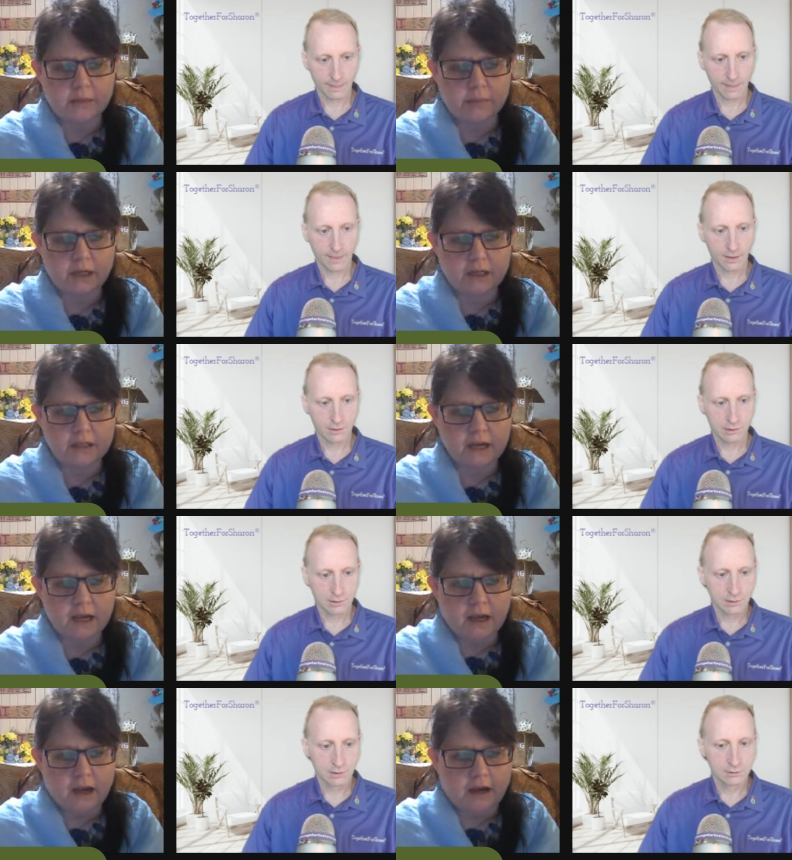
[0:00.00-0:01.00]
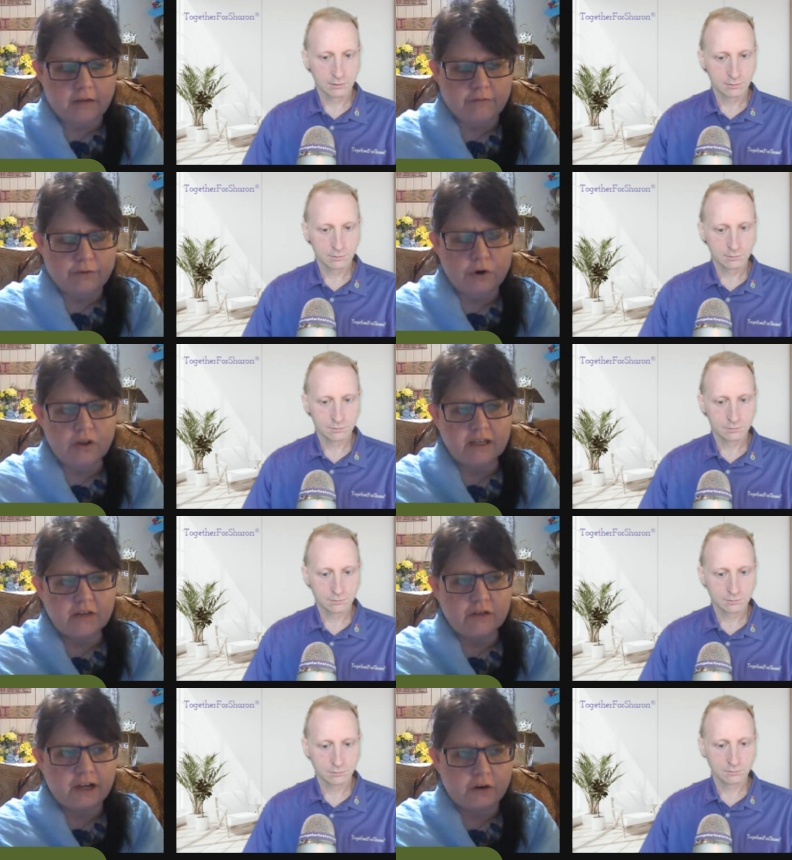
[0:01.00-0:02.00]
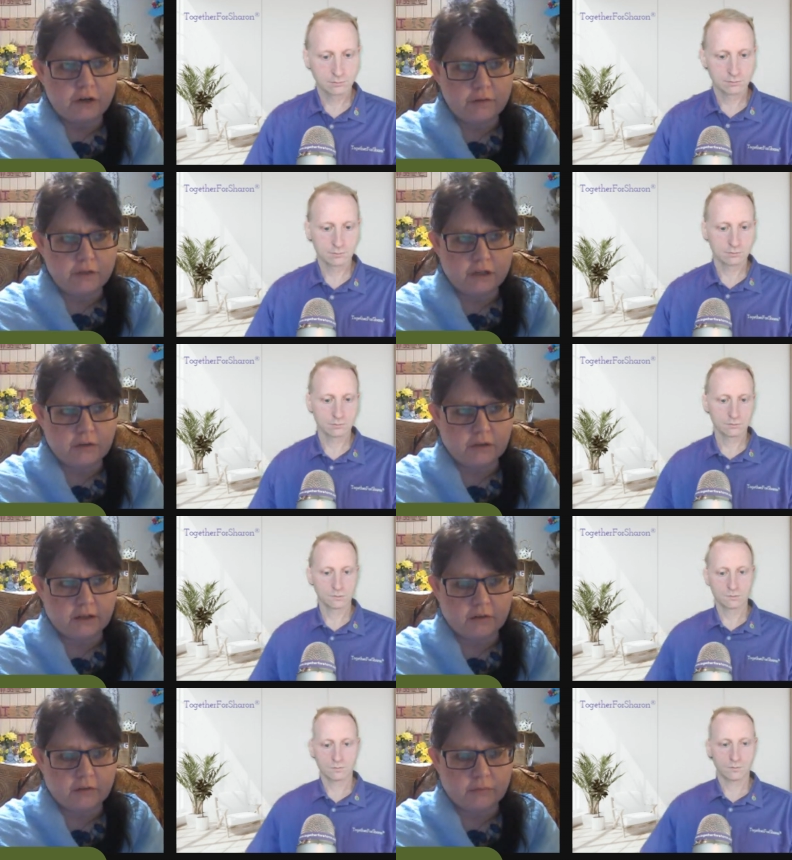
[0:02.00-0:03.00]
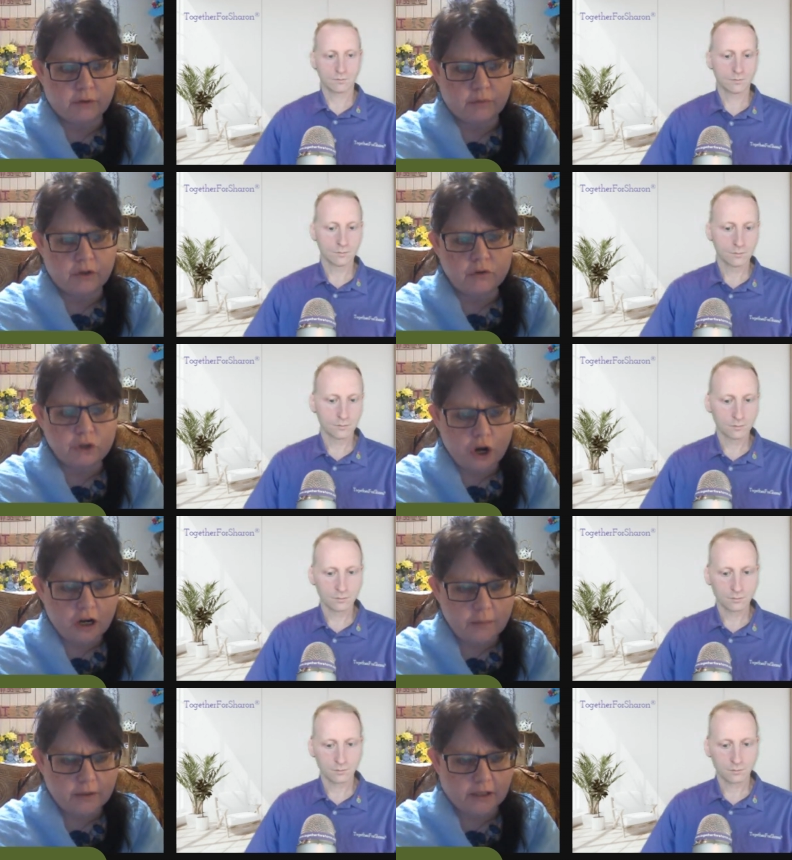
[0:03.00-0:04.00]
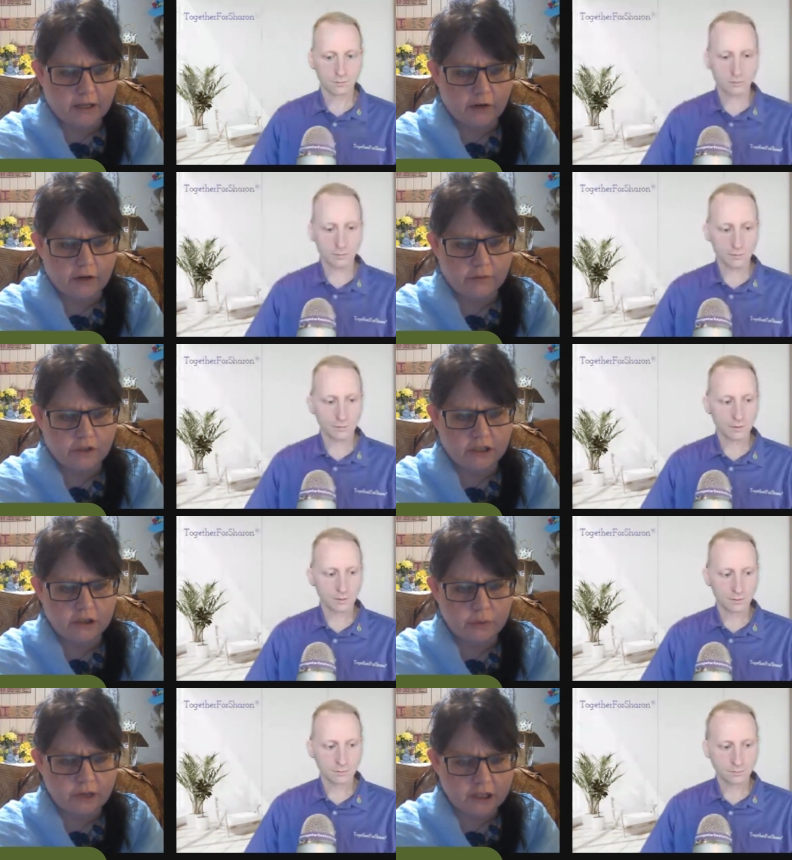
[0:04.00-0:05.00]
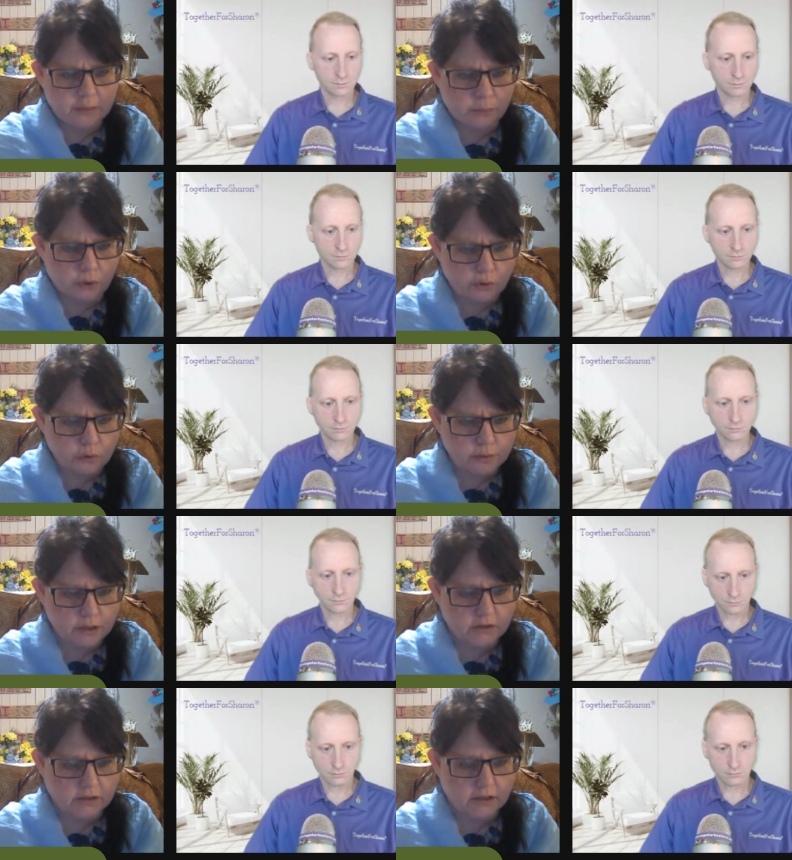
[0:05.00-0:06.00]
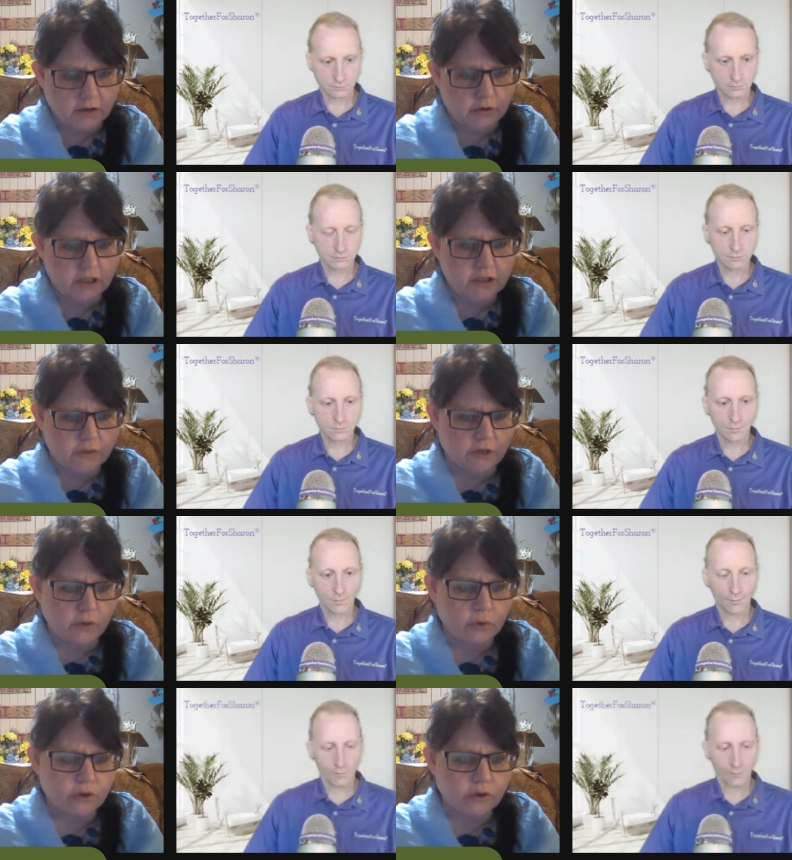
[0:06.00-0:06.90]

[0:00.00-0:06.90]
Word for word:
Speaker 1: time? Because uh, for all the other caregivers out there, we, we don't talk about the caregivers. Is there any support groups out there? Is there